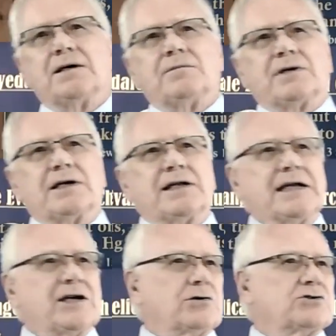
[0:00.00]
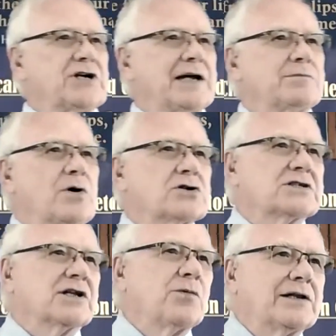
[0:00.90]
But a lady called Jan
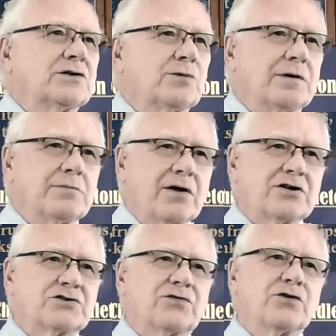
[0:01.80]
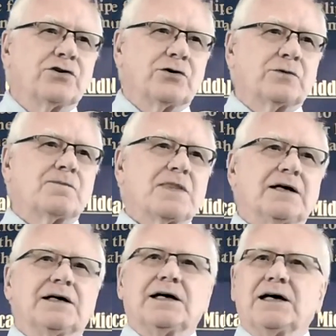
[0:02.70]
Mosley went to her mother's funeral
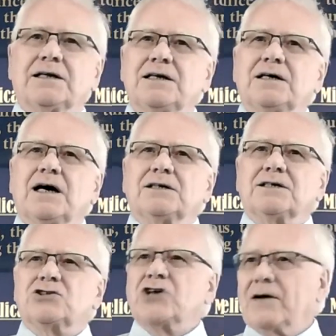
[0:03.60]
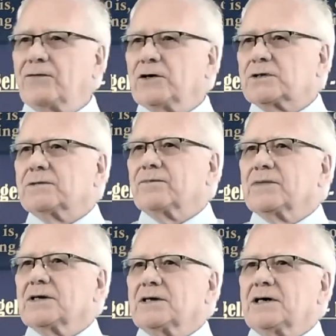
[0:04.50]
in Sheffield.
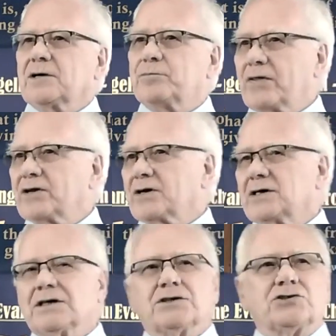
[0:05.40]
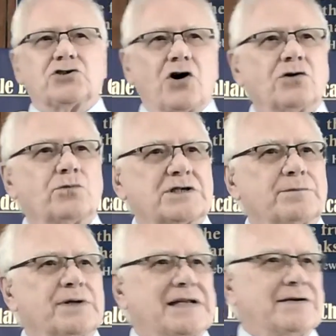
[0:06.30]
Her brother, John, was a
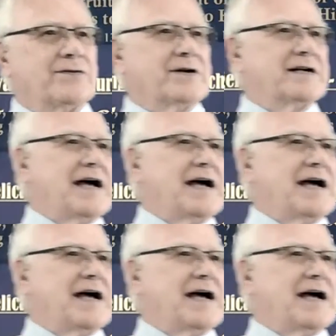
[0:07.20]
believer, and